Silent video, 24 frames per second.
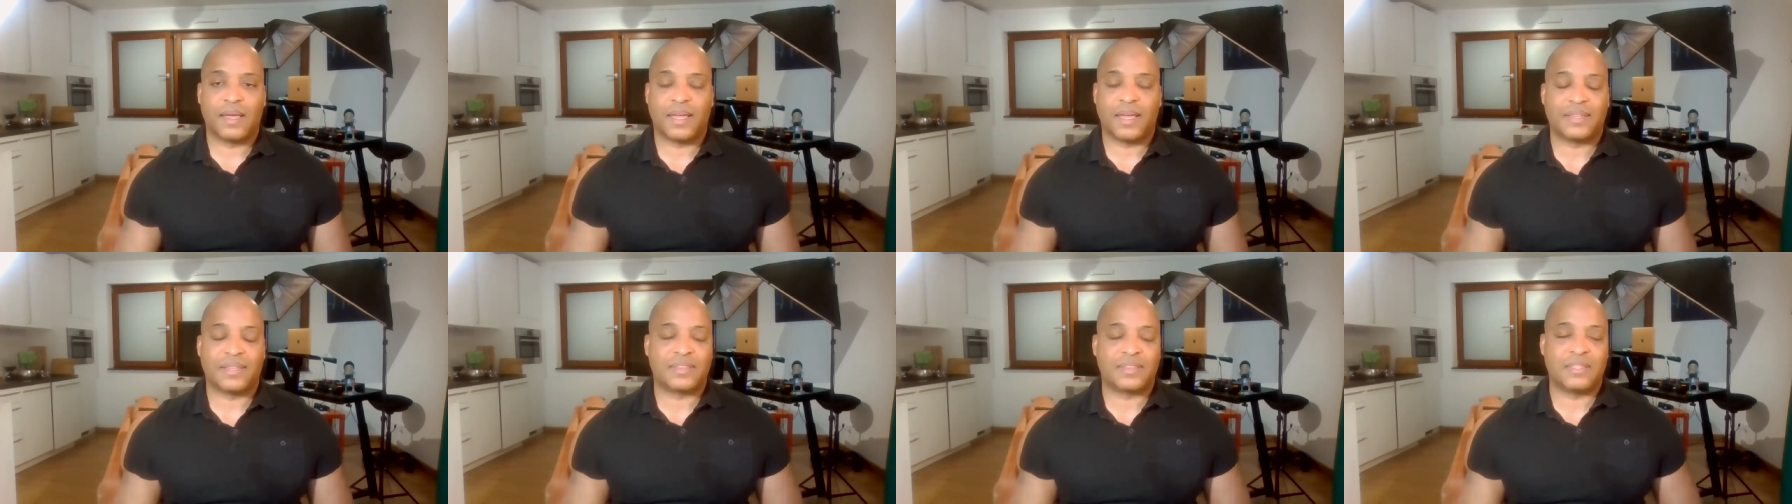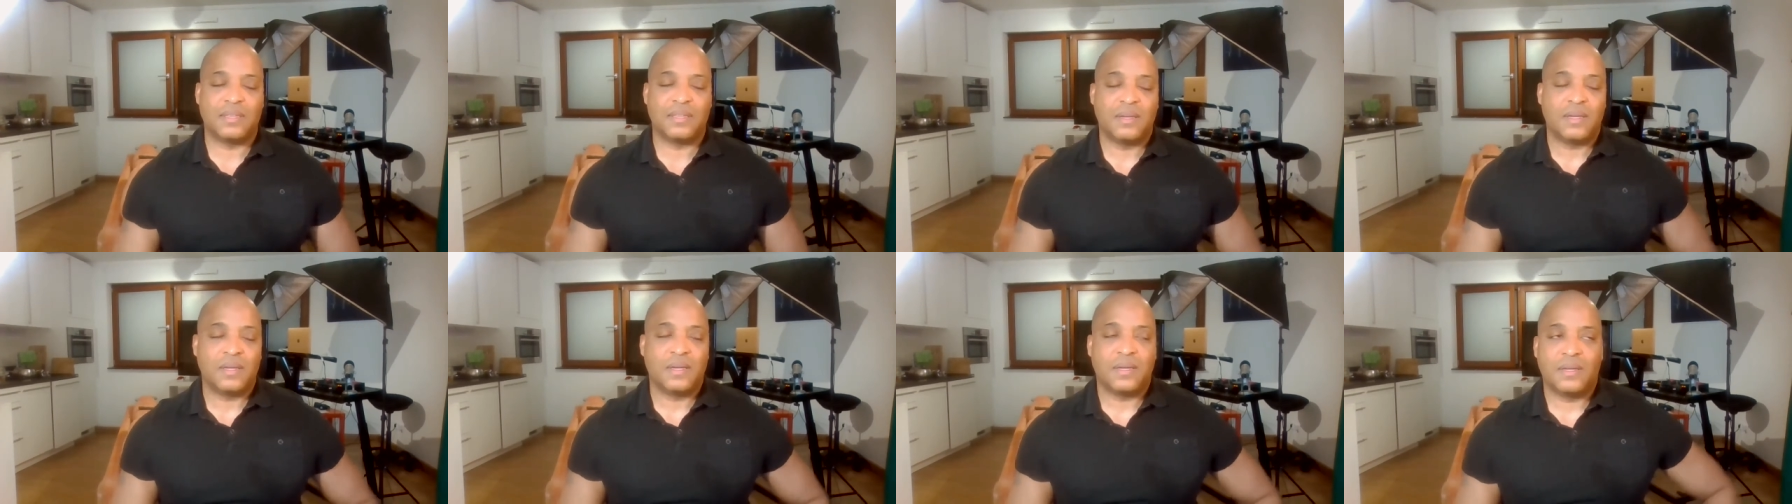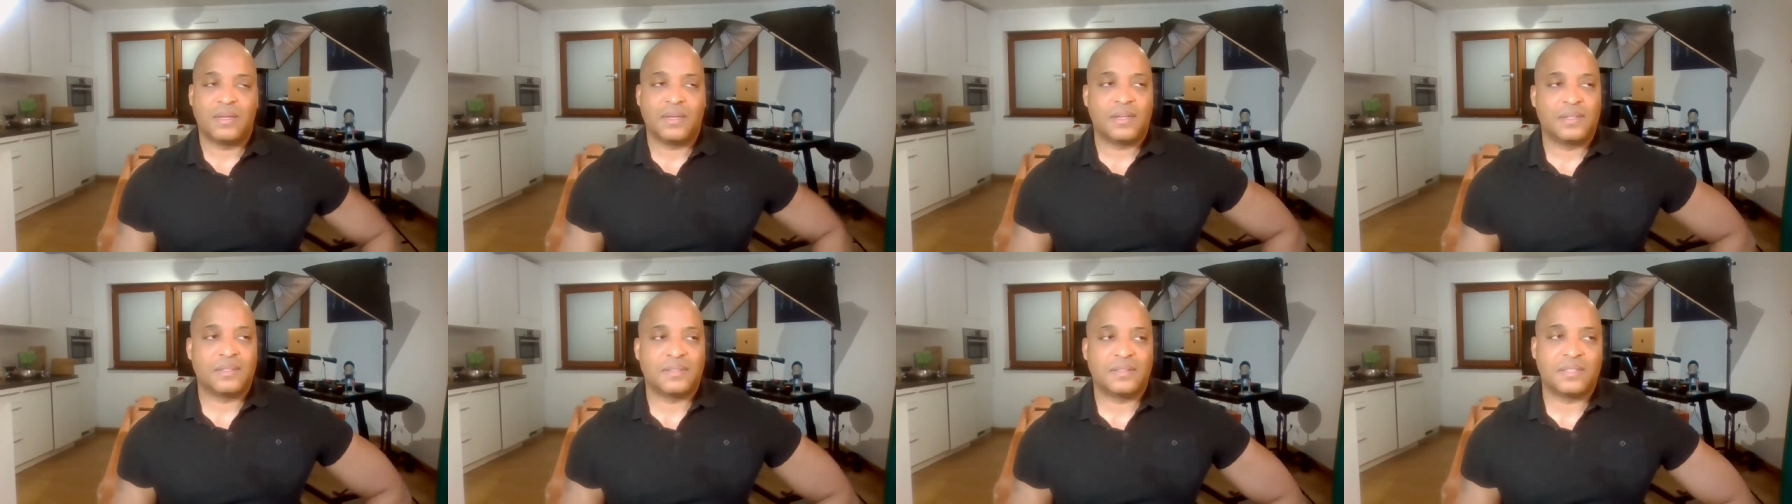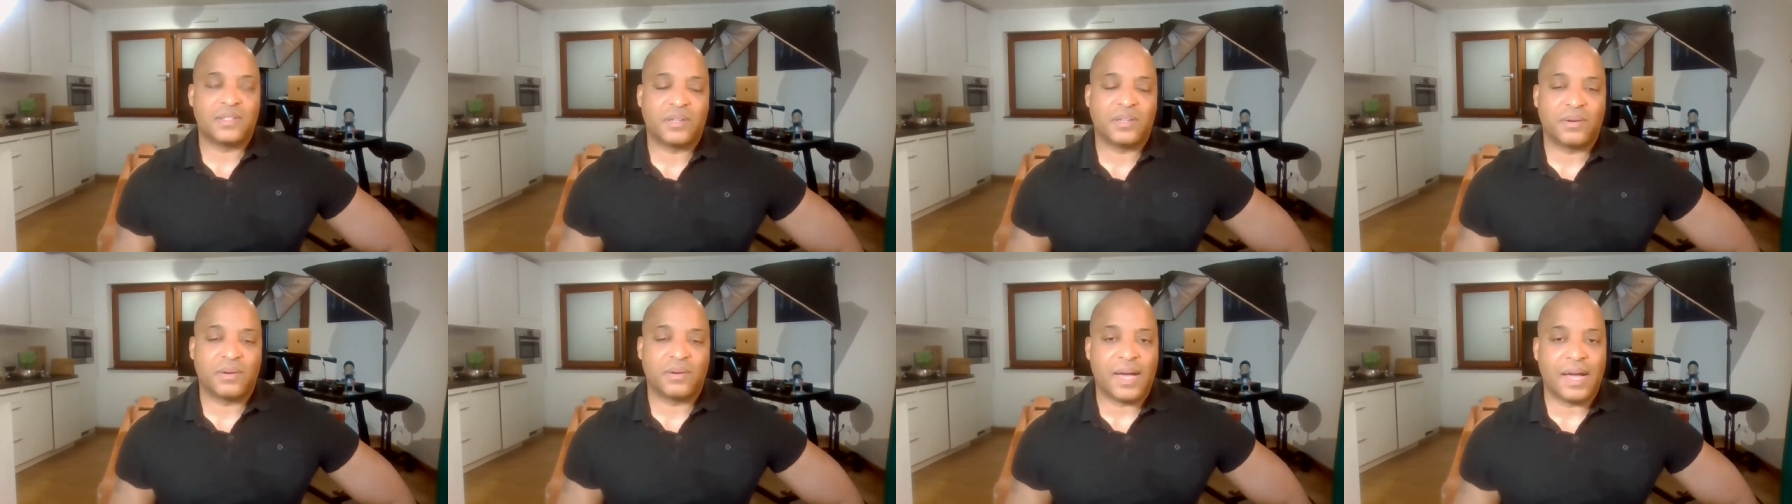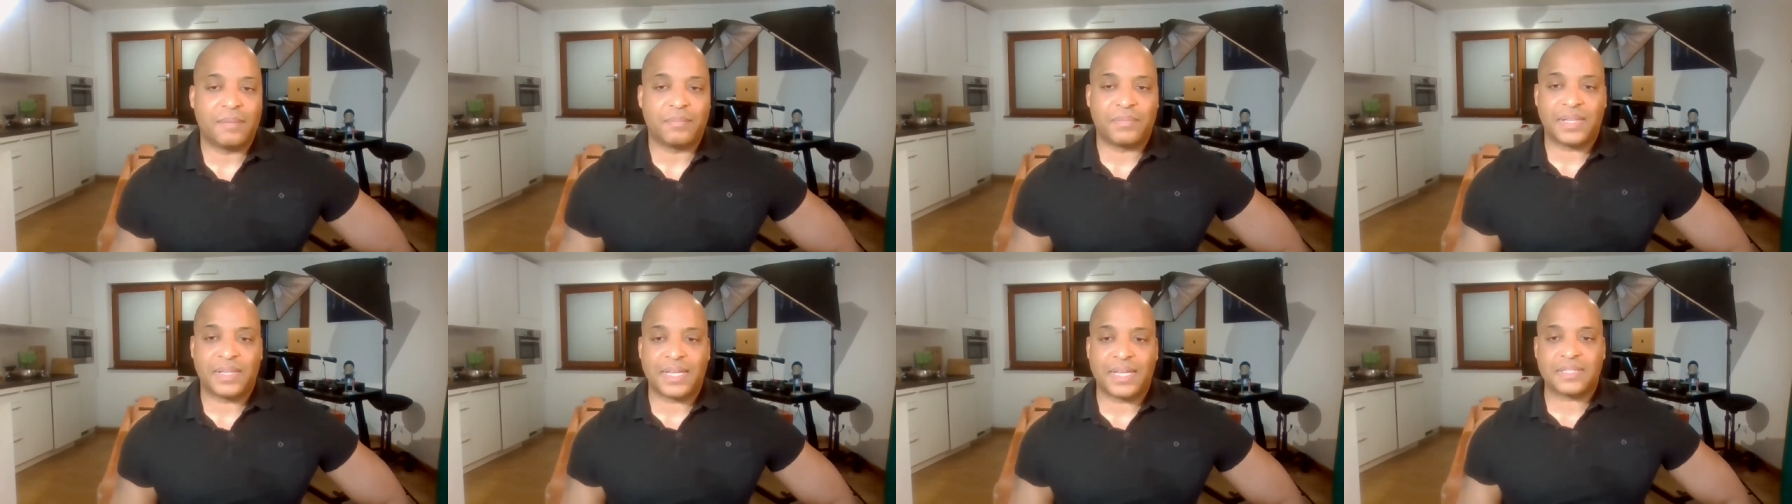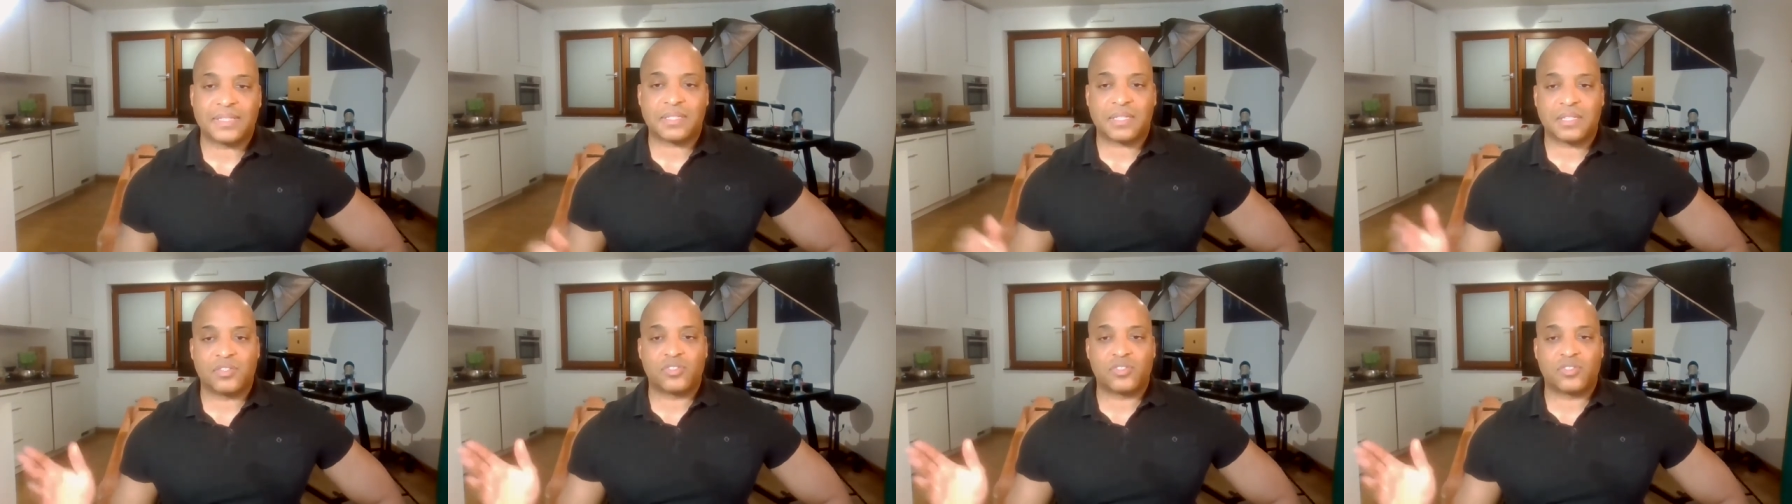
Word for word: it, you know, I'm less